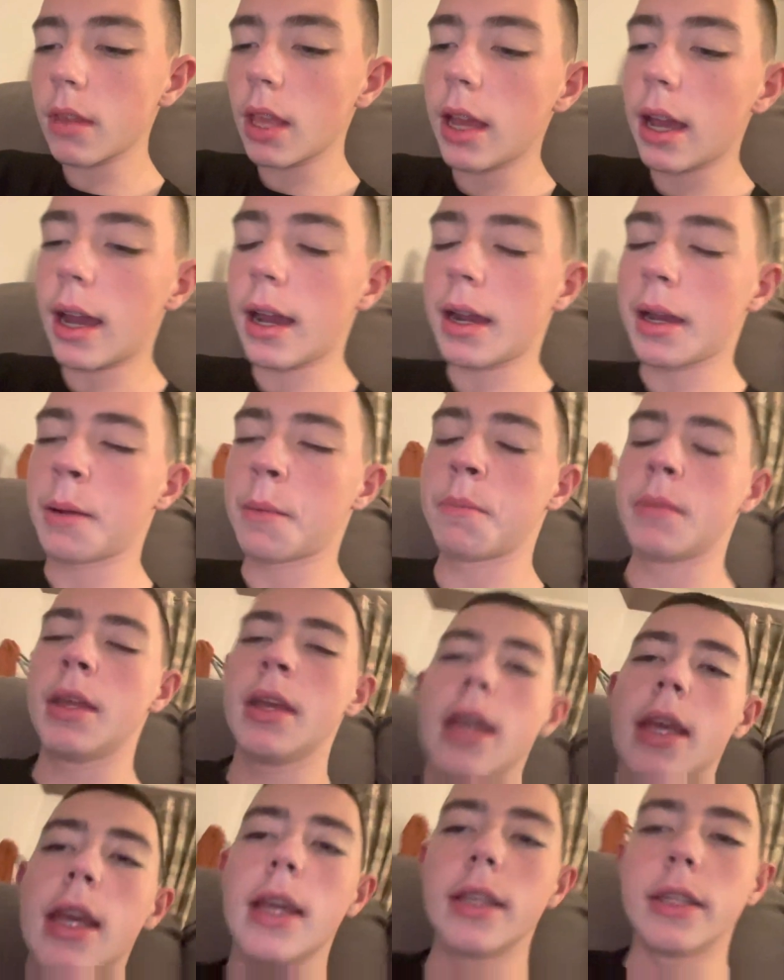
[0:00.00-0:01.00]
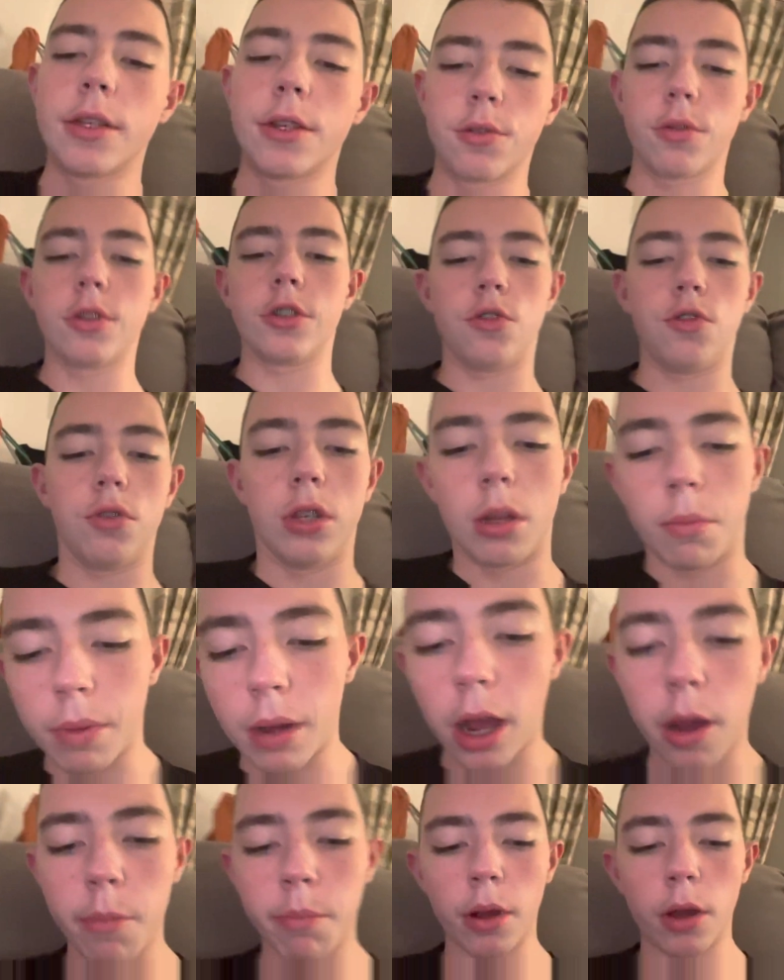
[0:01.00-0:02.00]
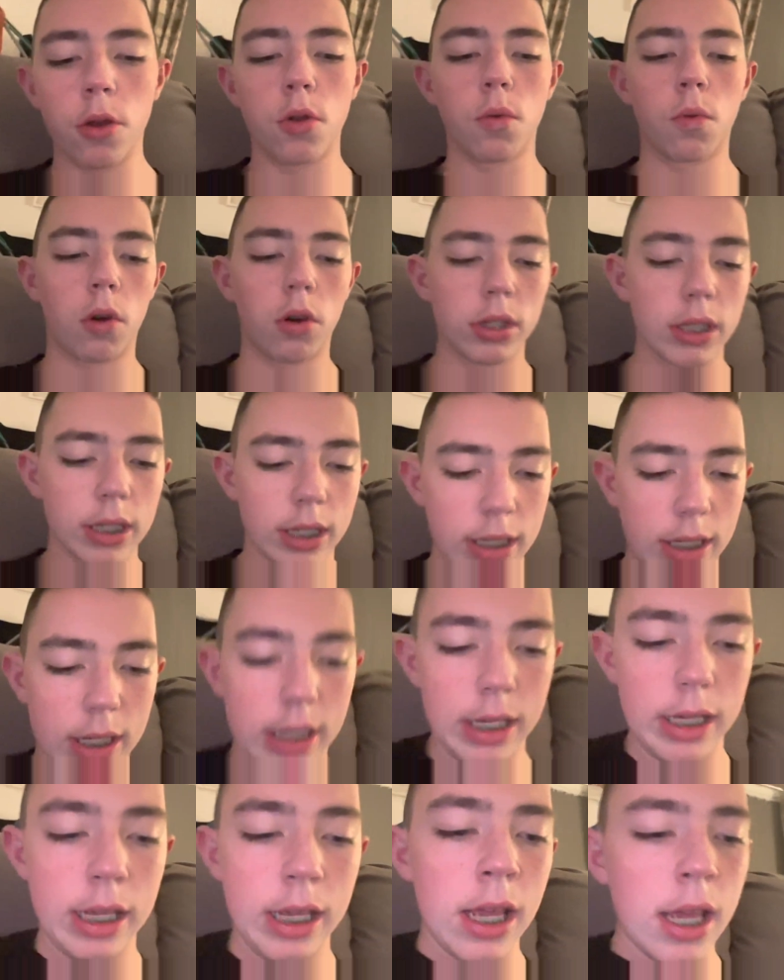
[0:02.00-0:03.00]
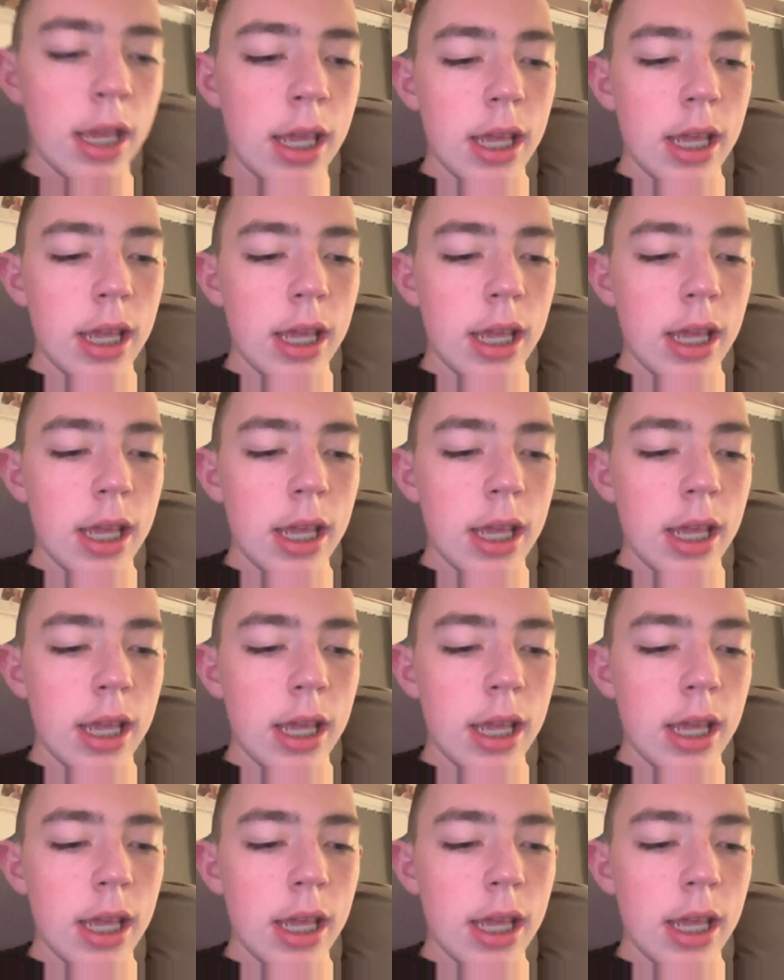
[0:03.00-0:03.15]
Um, now, let's read a bit about what he...